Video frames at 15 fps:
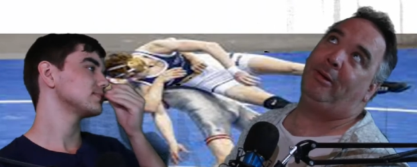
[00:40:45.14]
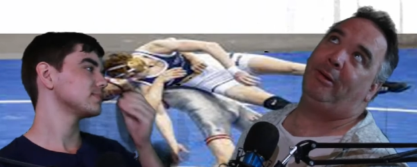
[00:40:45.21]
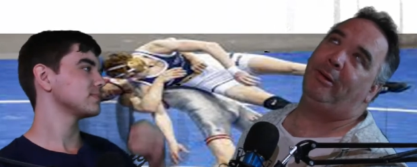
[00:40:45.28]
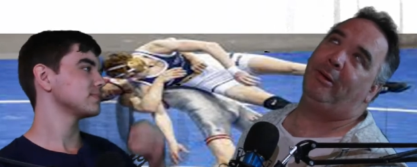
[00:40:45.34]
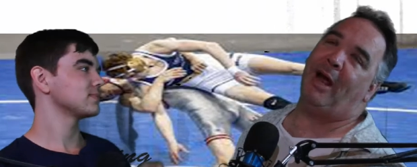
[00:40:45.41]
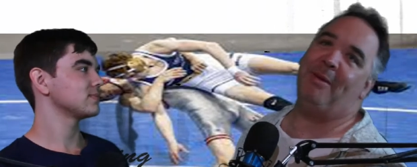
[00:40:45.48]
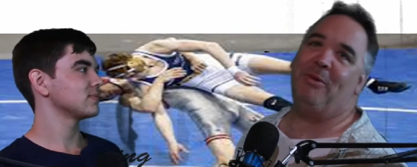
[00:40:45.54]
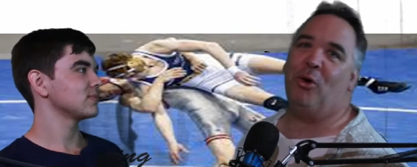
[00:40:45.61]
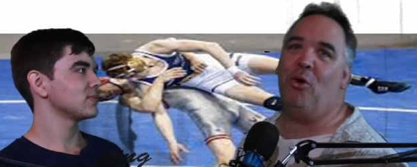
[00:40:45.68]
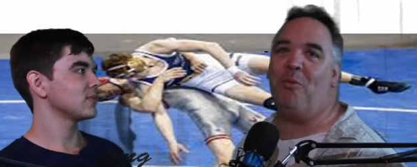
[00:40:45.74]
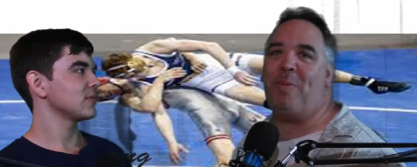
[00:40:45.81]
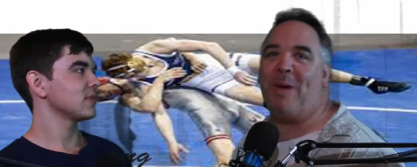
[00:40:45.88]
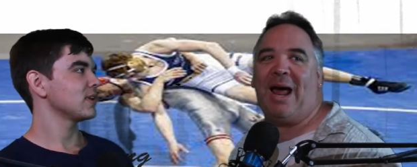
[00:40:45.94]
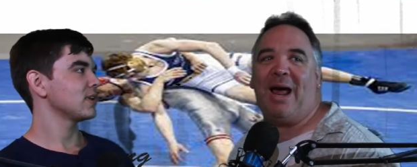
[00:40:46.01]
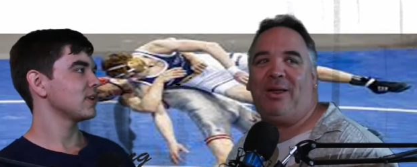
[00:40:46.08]
Speaker 1: who
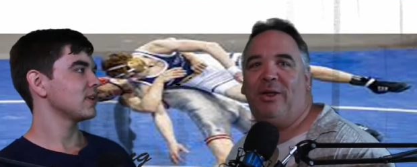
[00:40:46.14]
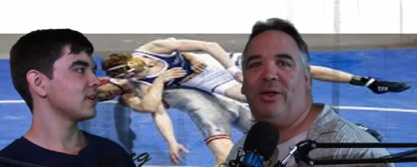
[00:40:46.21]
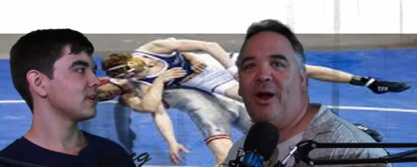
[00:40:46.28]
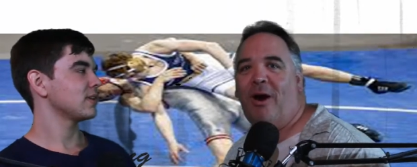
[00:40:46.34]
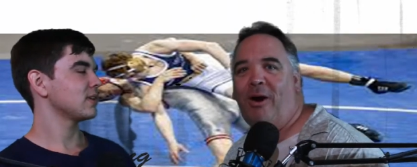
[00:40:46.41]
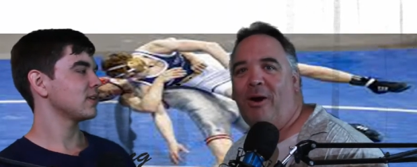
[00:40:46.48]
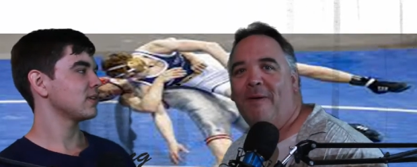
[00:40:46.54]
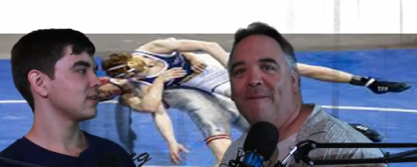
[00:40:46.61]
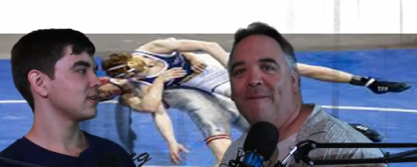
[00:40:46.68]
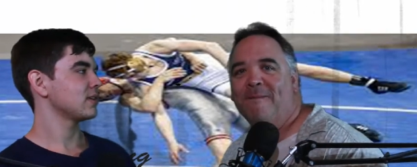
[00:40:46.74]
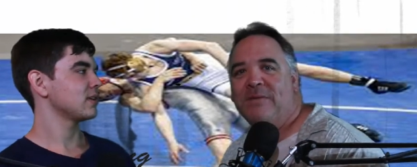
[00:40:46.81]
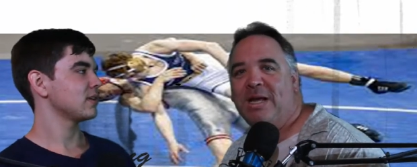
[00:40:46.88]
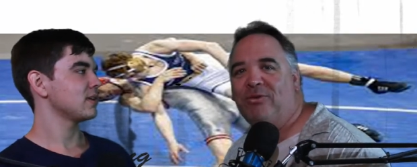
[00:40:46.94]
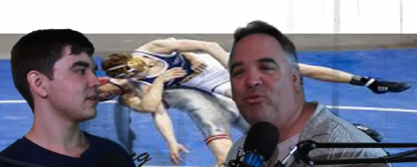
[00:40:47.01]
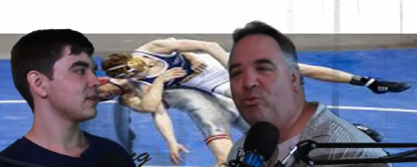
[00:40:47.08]
back there
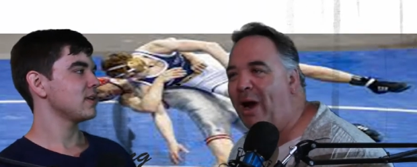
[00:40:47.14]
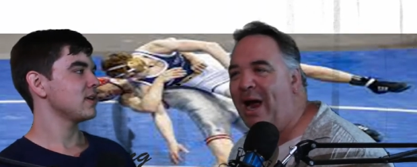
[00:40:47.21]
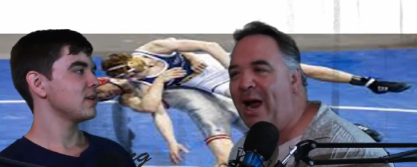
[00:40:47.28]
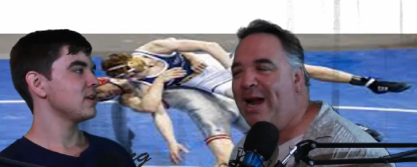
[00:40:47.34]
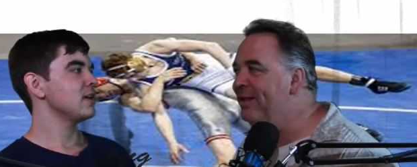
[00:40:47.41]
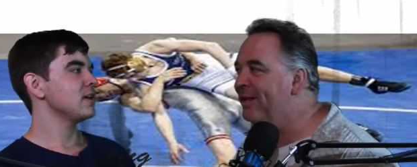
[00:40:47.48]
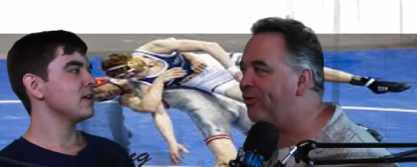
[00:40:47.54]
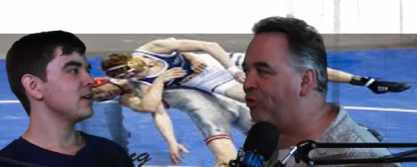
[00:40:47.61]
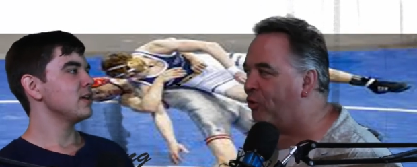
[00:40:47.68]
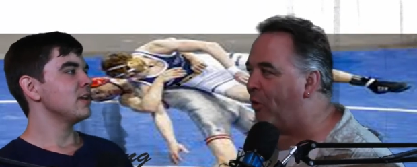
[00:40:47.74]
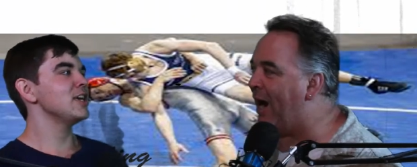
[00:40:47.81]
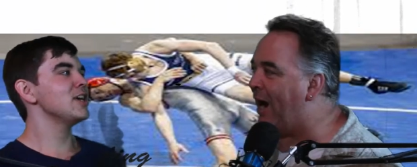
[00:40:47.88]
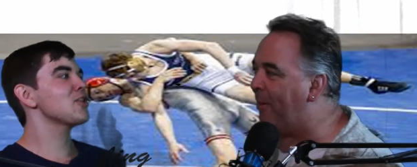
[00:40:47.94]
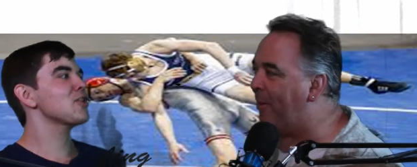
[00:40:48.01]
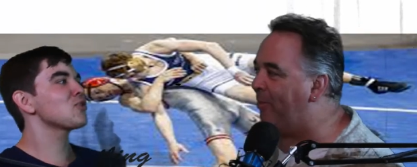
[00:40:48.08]
is writing this crap?
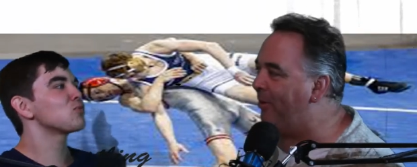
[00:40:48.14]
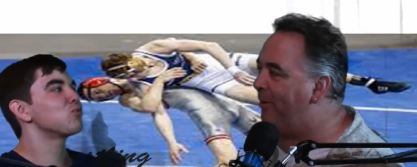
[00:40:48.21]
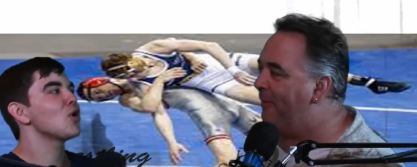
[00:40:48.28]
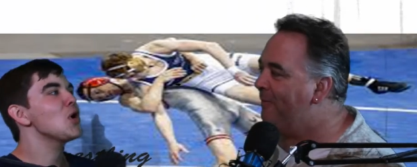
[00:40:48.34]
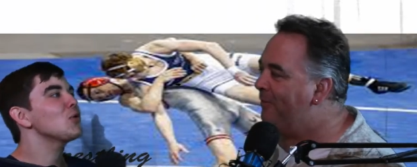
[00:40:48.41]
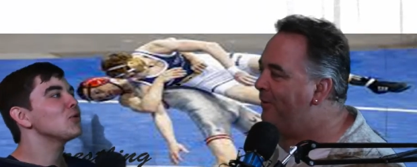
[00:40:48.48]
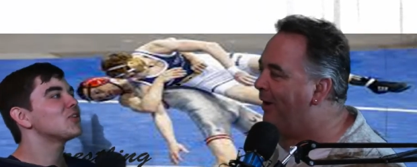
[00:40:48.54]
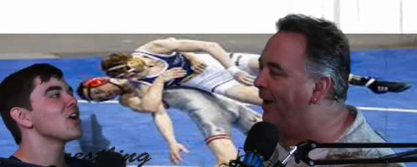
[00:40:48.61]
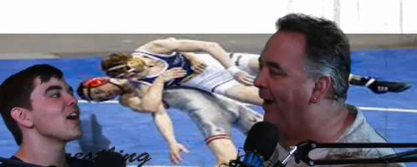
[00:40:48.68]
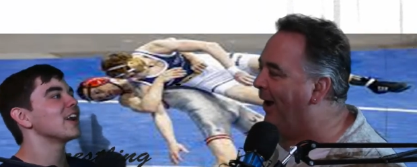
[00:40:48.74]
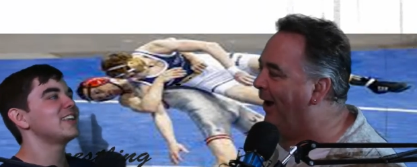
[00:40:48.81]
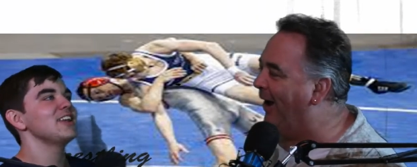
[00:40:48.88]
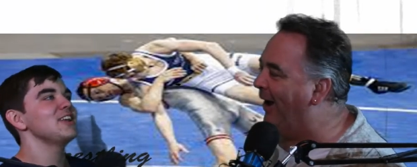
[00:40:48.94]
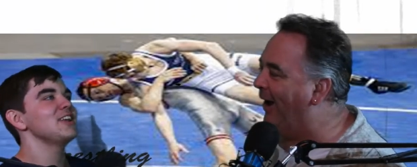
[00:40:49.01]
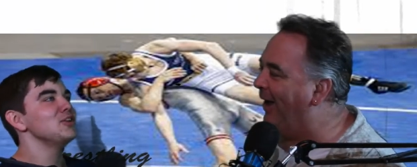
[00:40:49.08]
It's Road Dog.
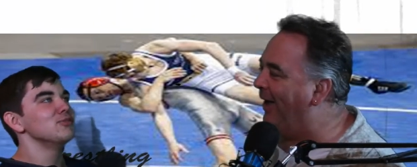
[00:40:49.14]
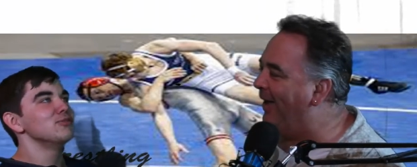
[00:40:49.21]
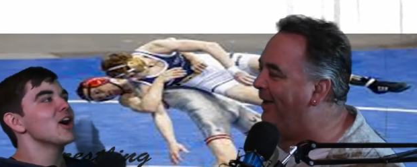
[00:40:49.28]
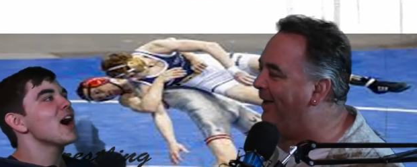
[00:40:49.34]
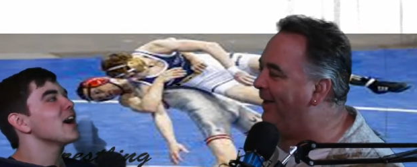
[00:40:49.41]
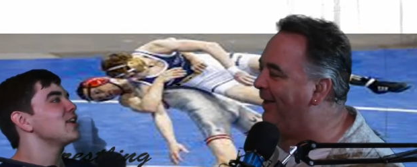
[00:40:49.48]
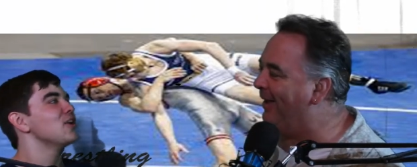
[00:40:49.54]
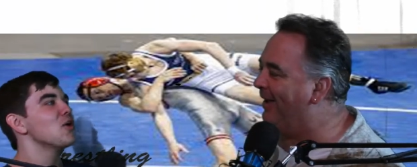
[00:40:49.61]
Did you not know